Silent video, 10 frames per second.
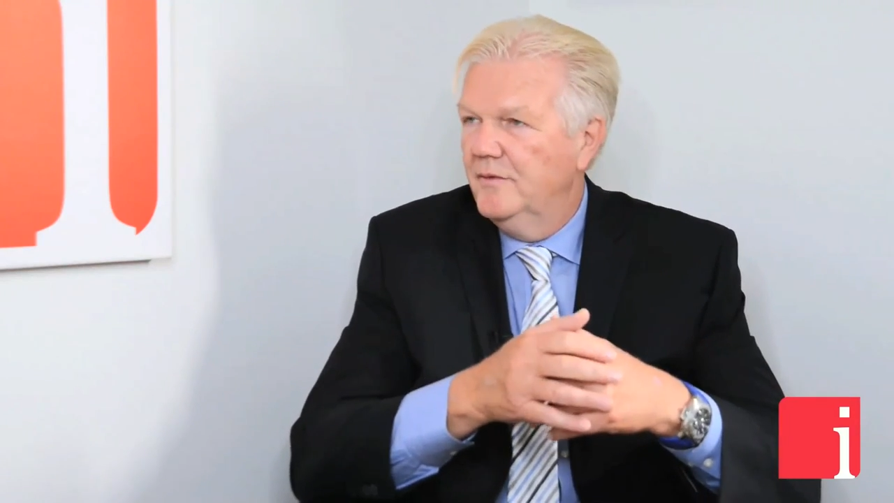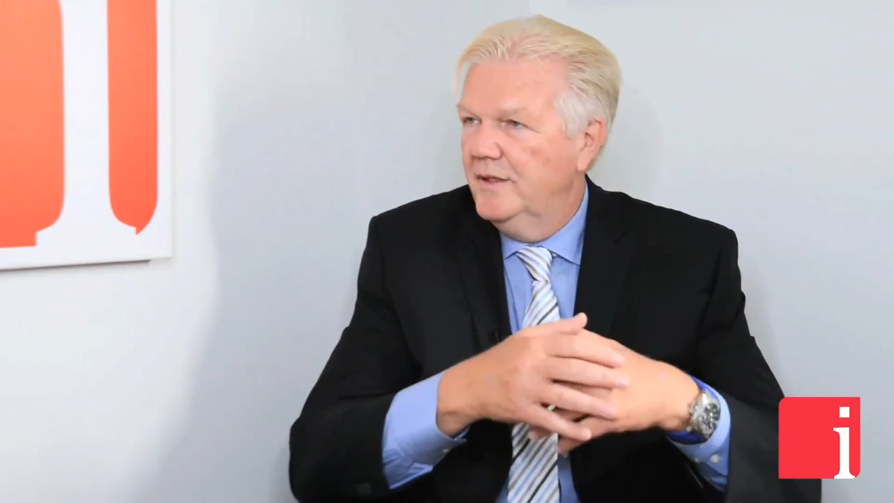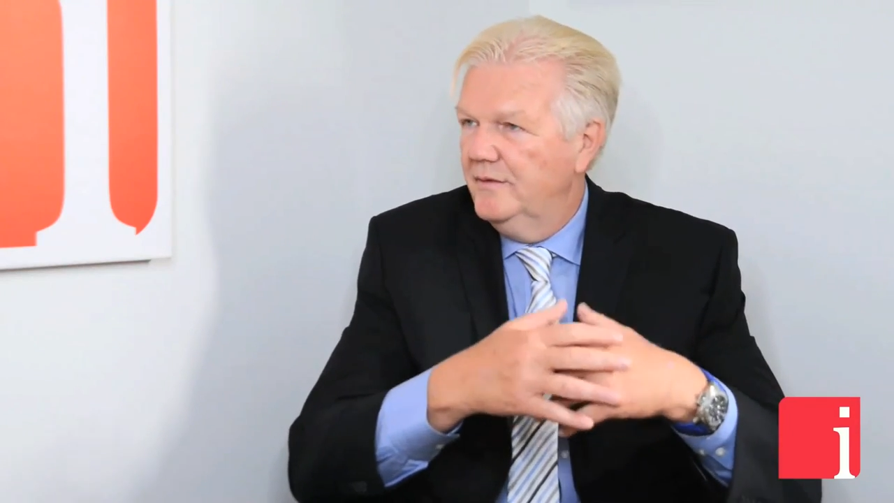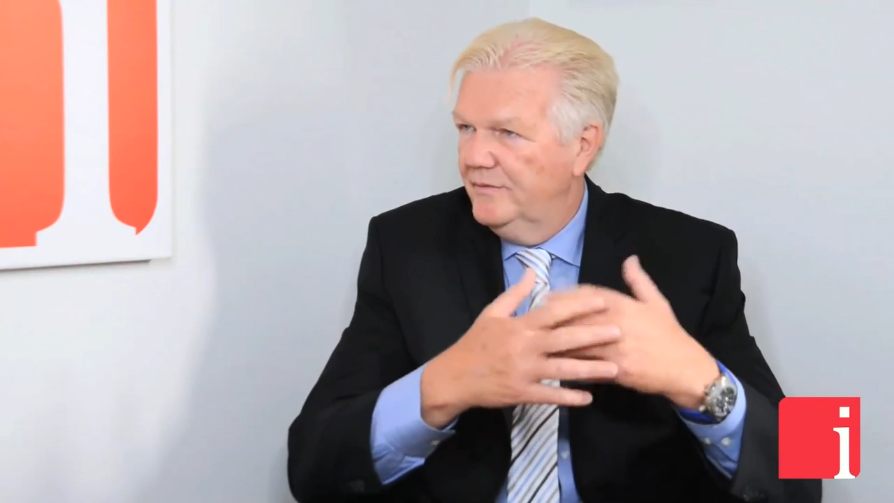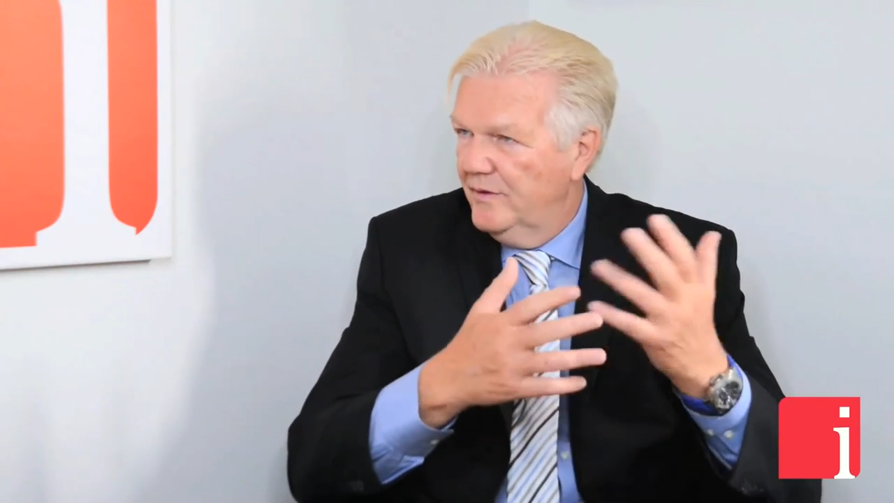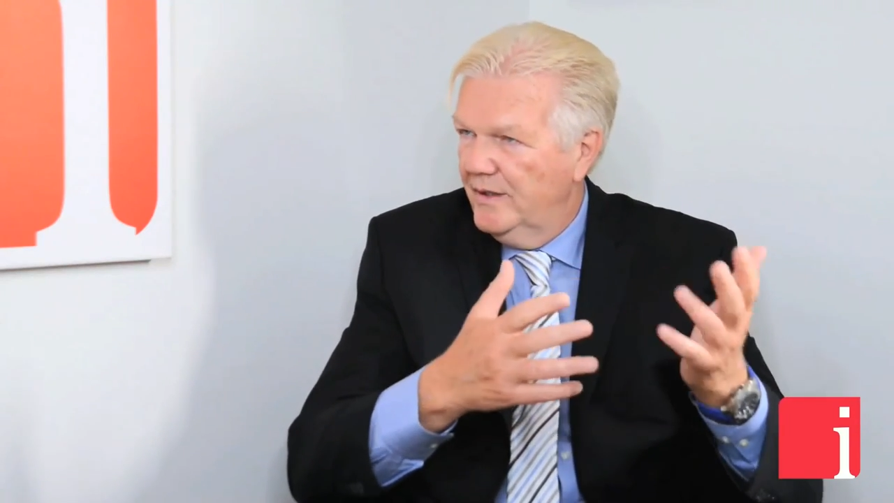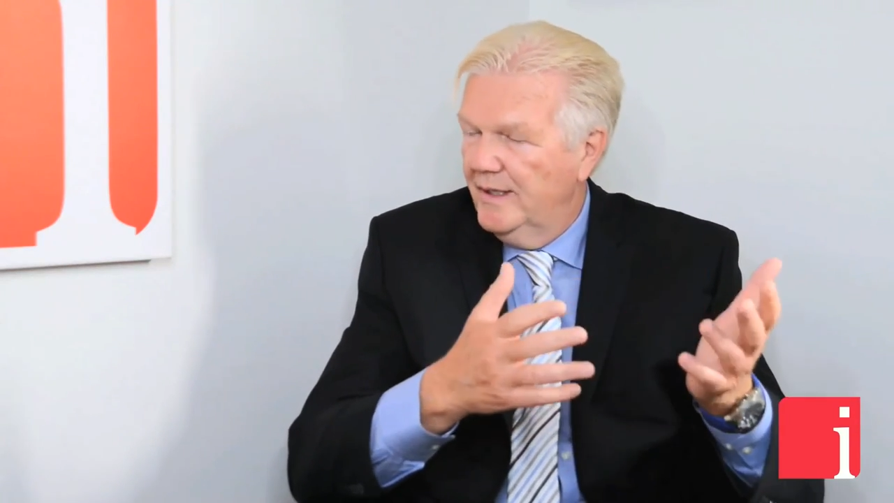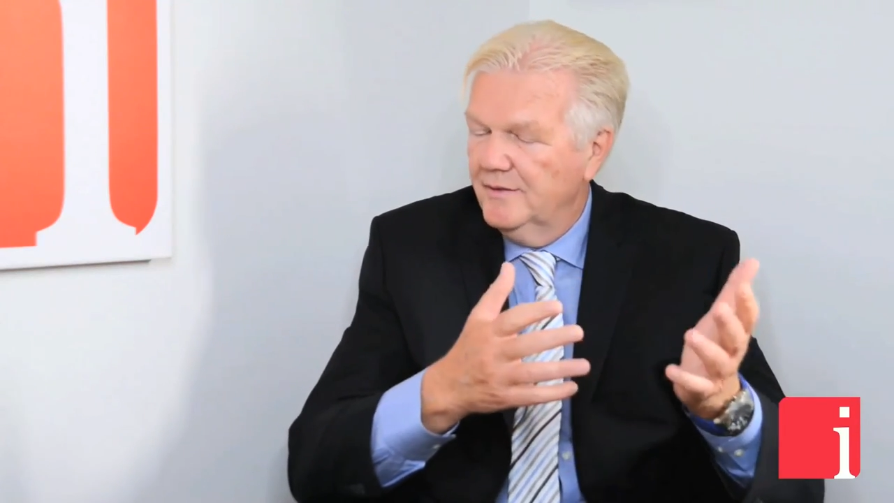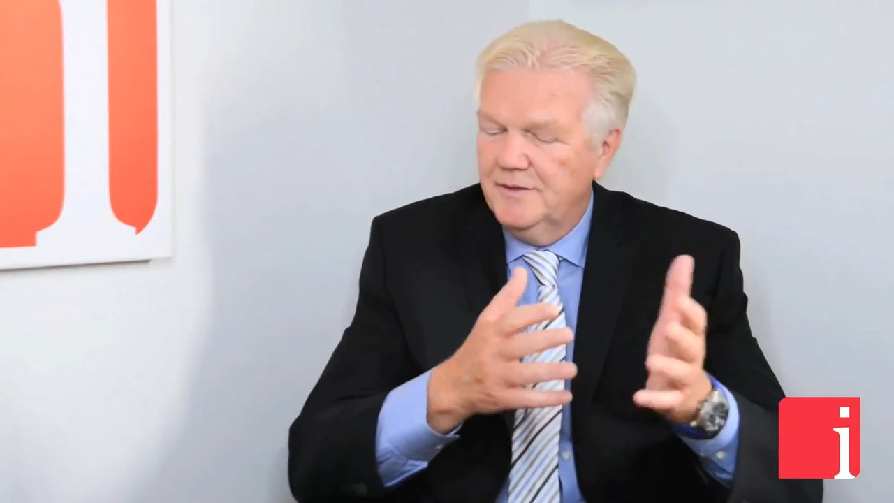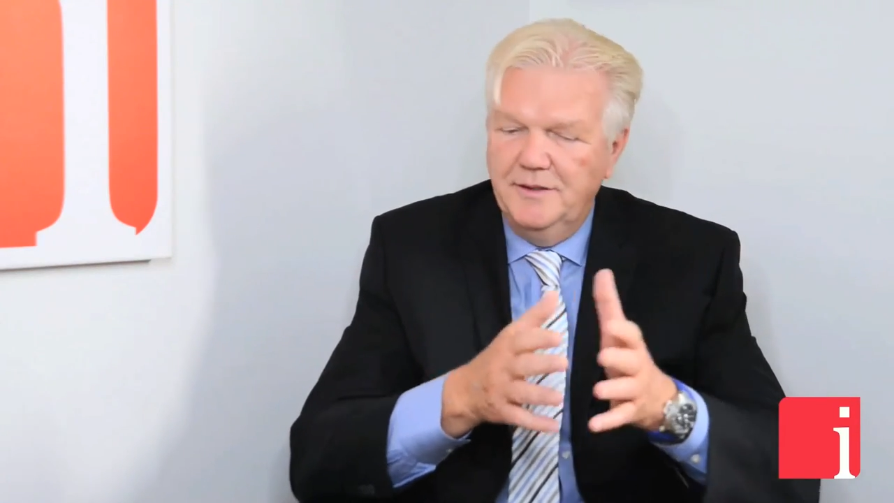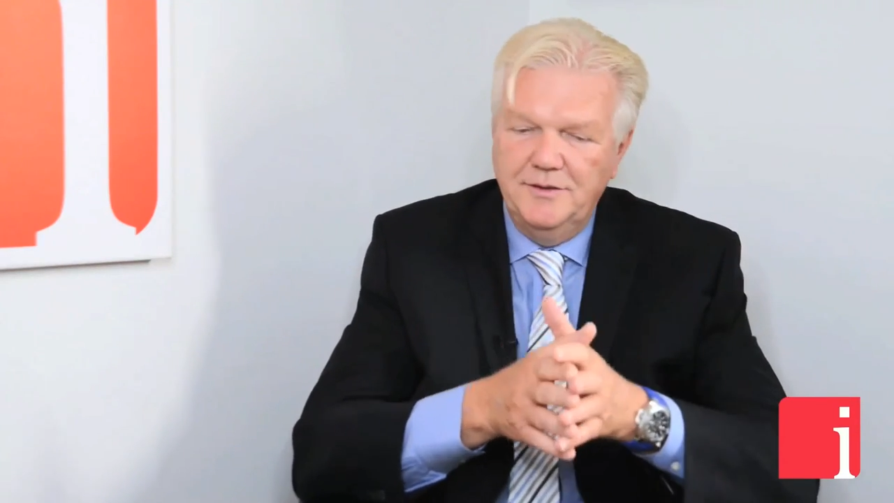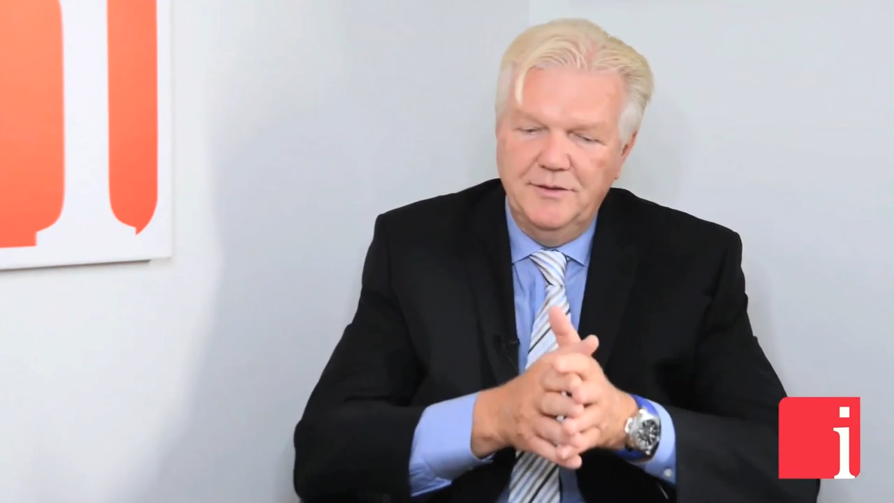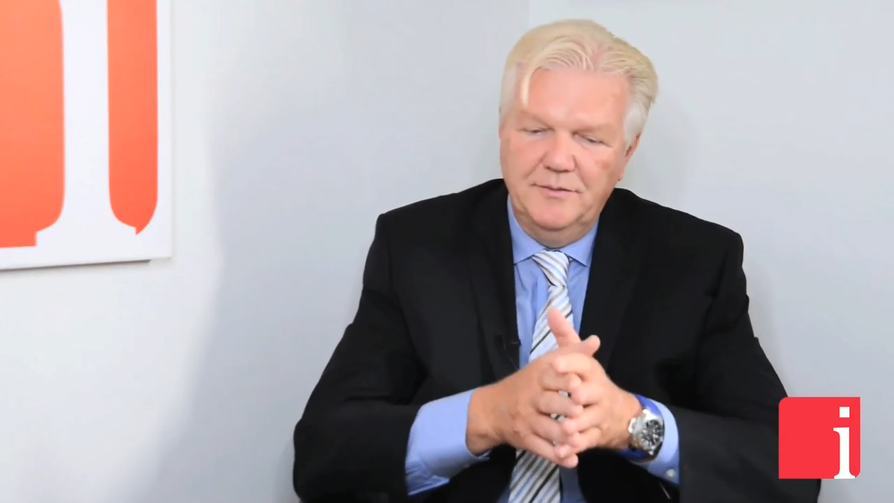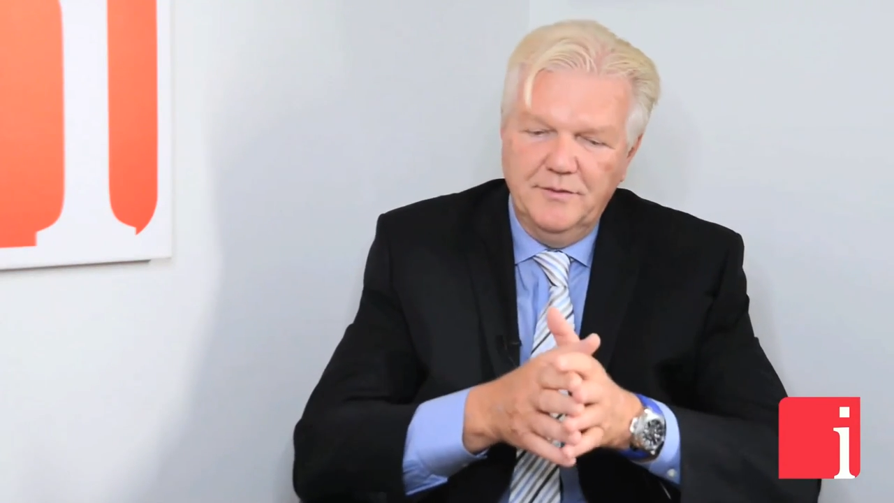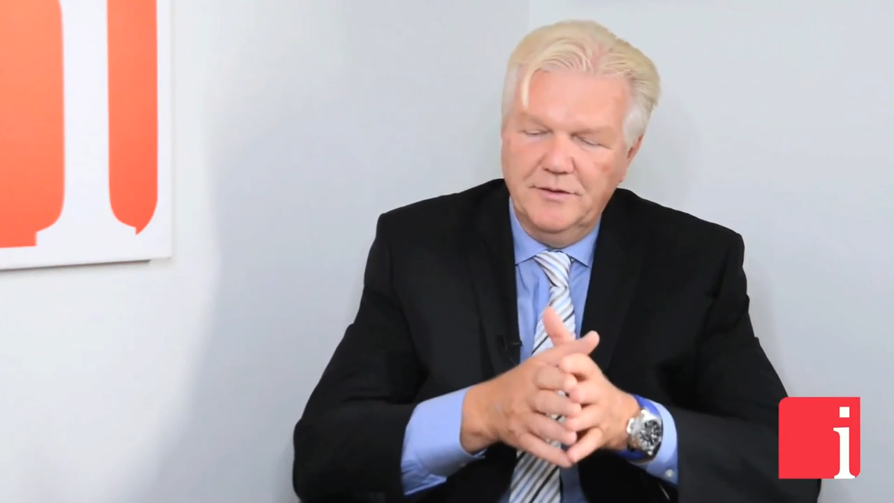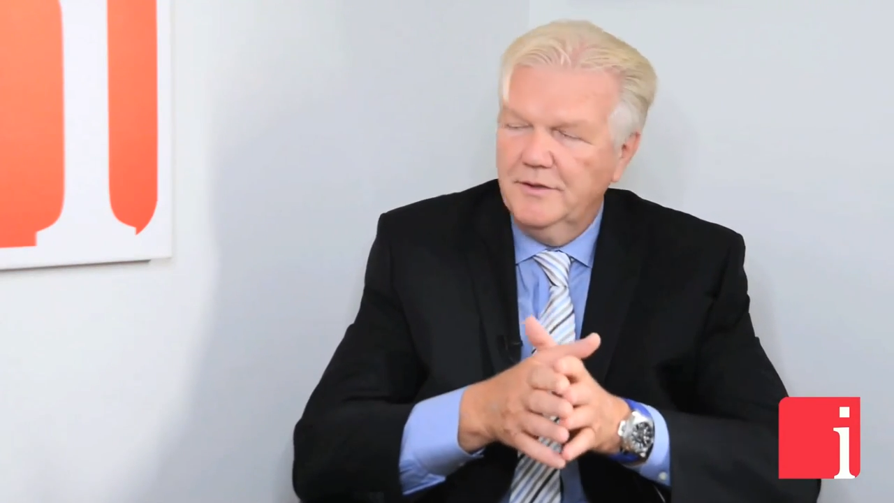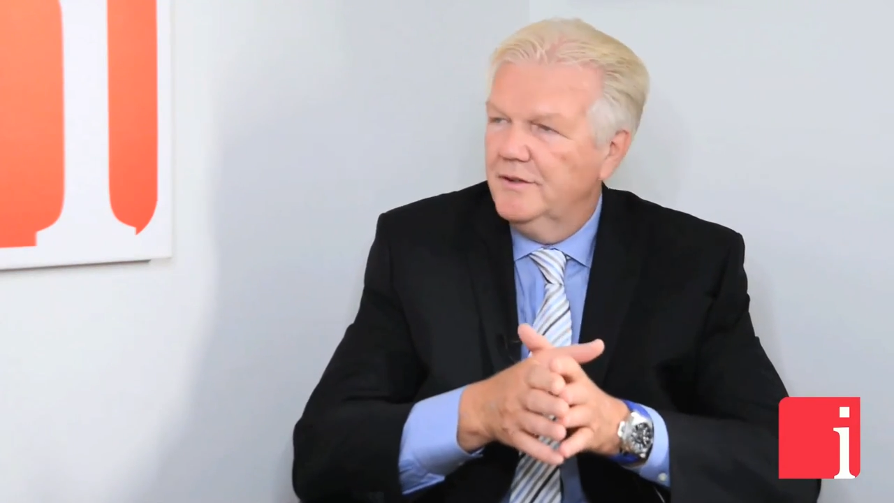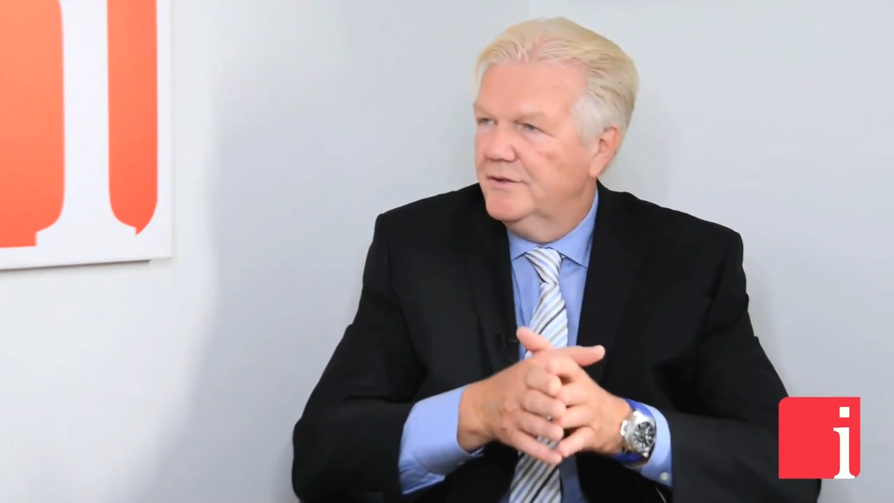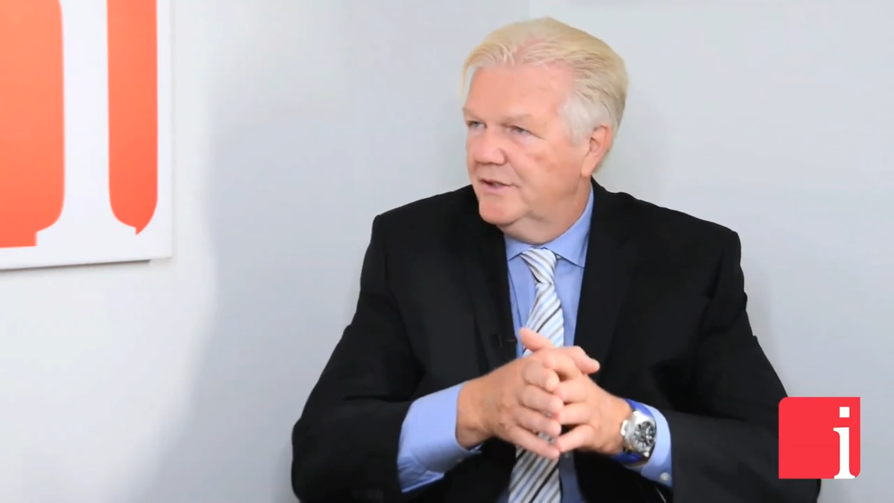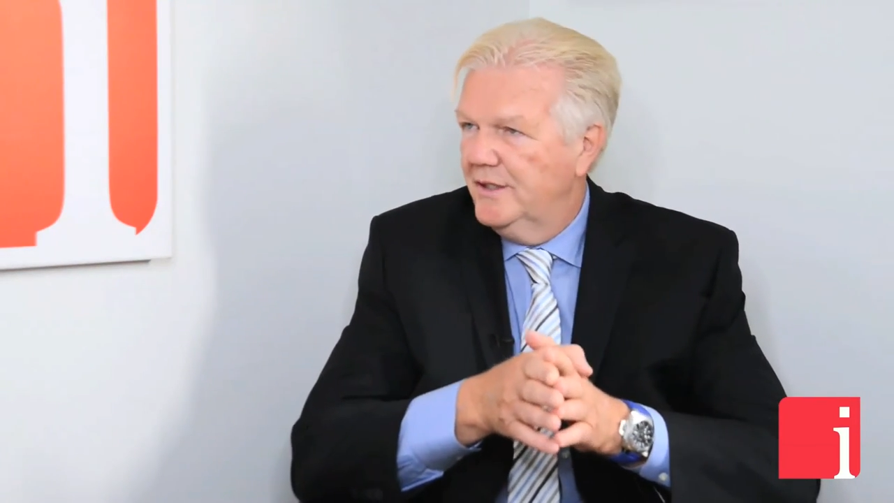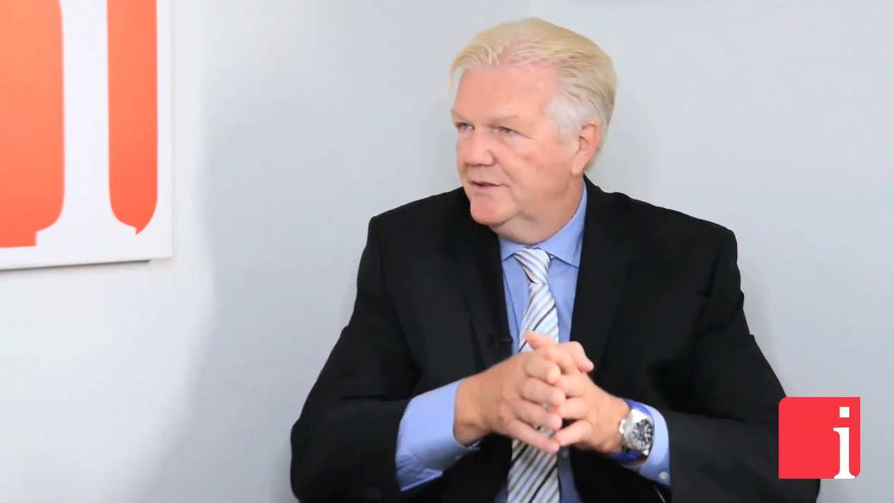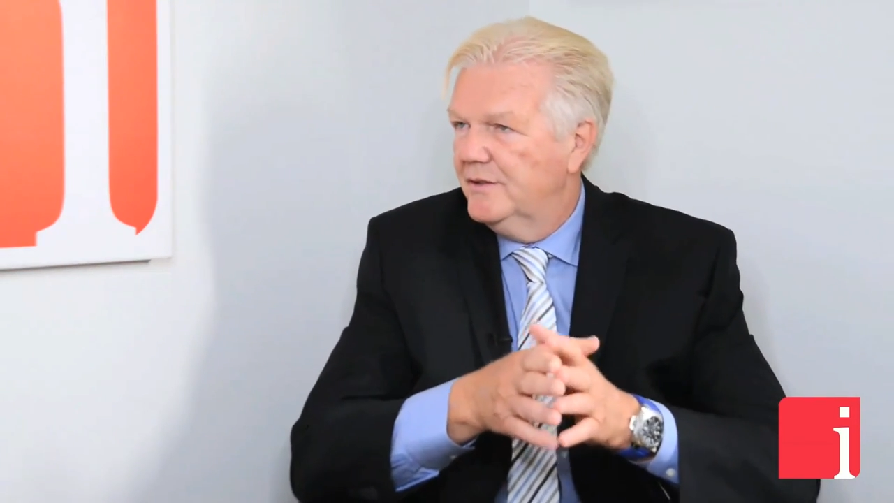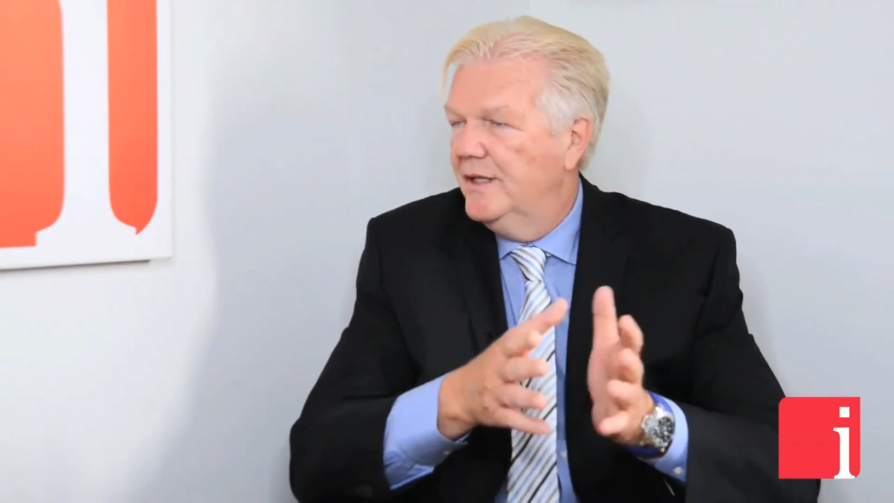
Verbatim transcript: we've announced in June we're going to change our